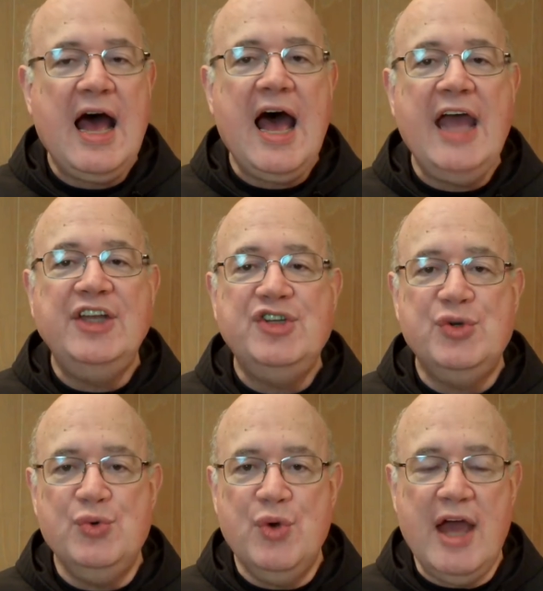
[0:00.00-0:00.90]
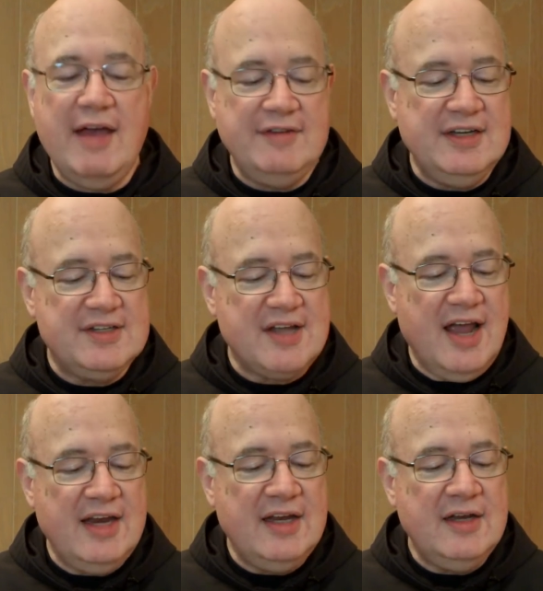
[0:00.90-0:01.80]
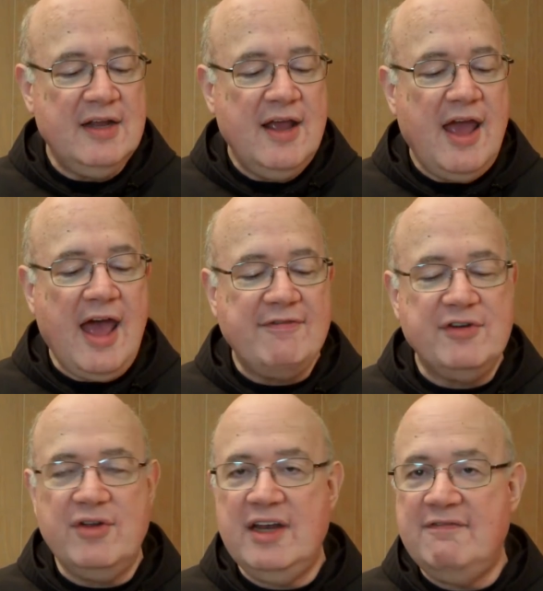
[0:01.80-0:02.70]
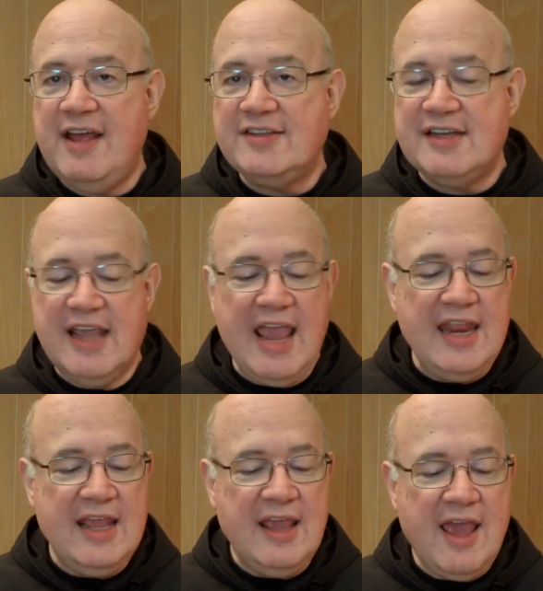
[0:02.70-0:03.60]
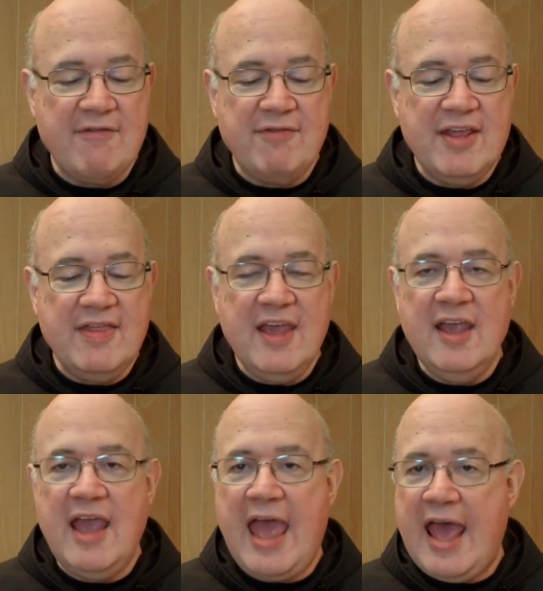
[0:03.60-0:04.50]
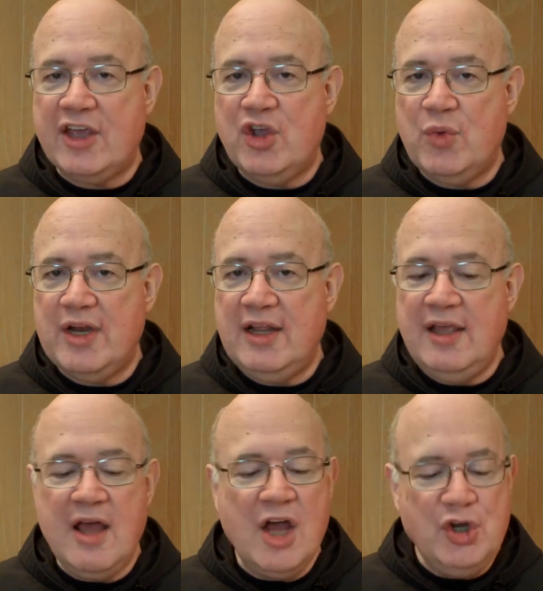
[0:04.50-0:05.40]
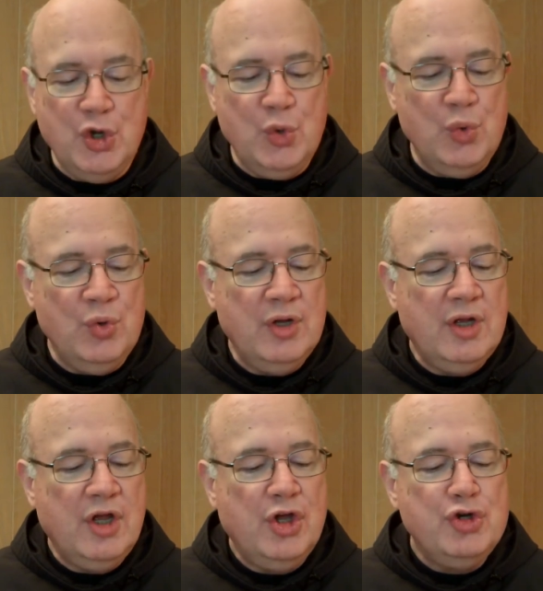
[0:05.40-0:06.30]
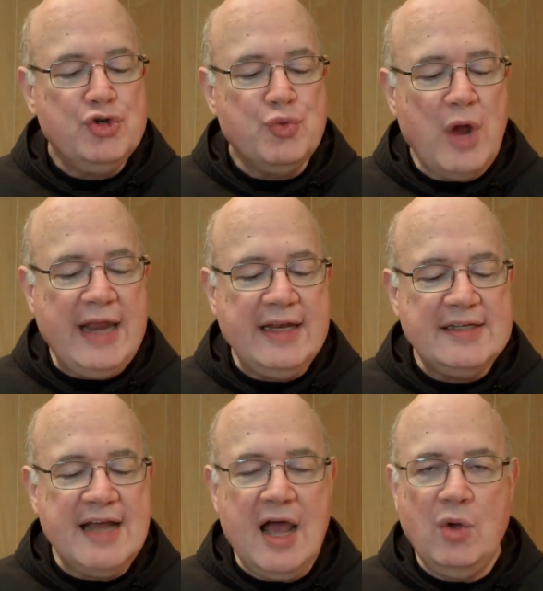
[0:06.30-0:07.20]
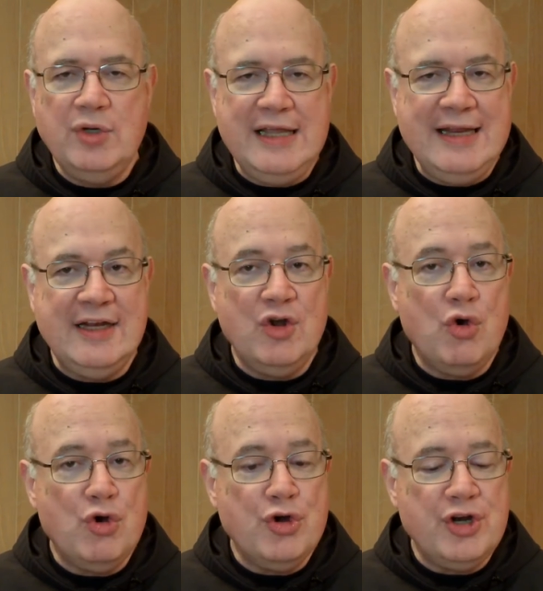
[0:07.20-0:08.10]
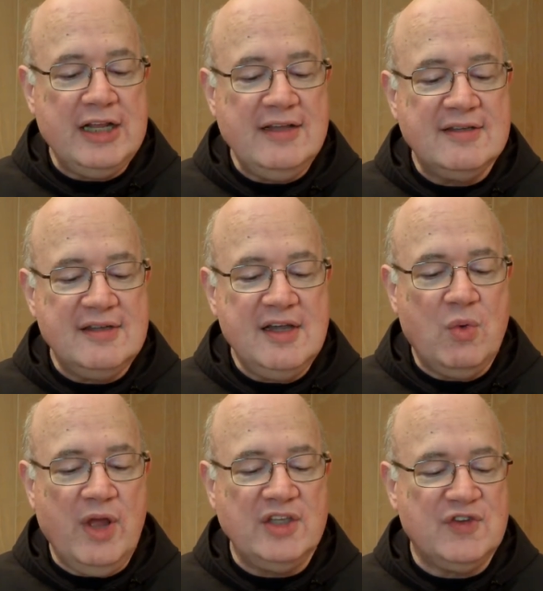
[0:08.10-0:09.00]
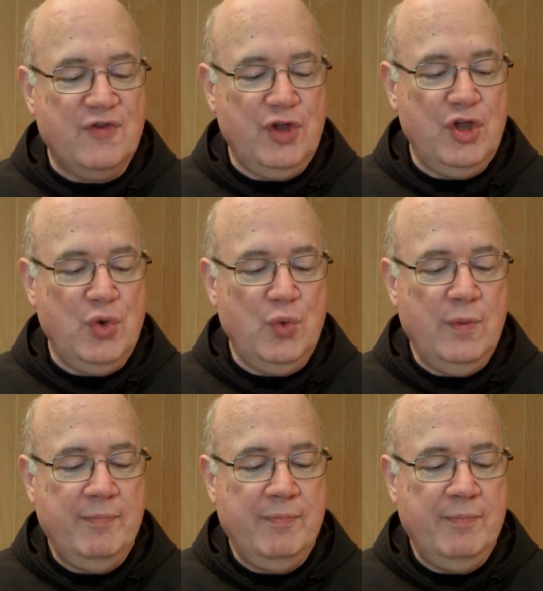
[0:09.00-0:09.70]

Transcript: I too have decided, after investigating everything accurately anew, to write it down in an orderly sequence for you,